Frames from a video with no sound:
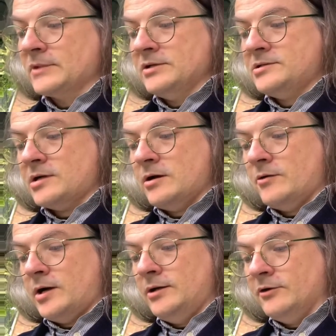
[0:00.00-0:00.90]
so
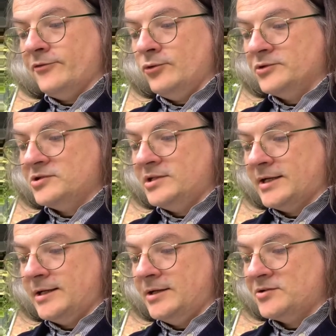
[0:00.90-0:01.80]
I look forward to
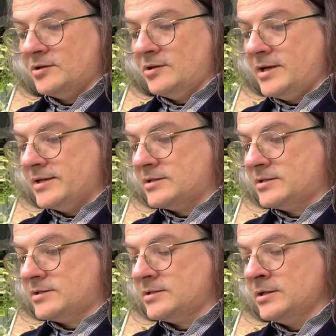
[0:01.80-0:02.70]
digging into
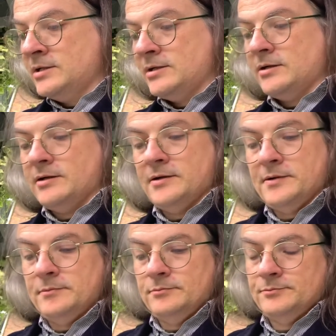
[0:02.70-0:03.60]
this at
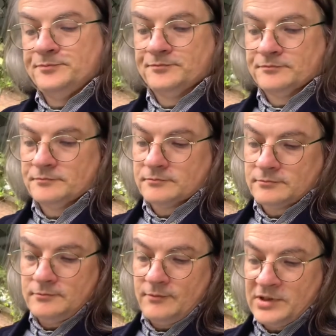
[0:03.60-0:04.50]

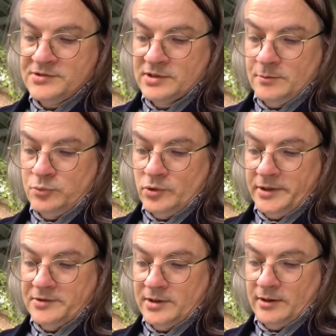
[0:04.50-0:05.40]
some
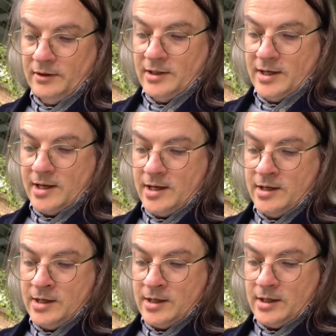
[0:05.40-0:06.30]
point.
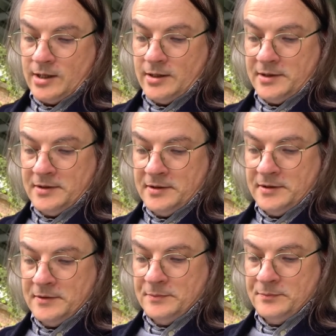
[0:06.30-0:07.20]
Okay.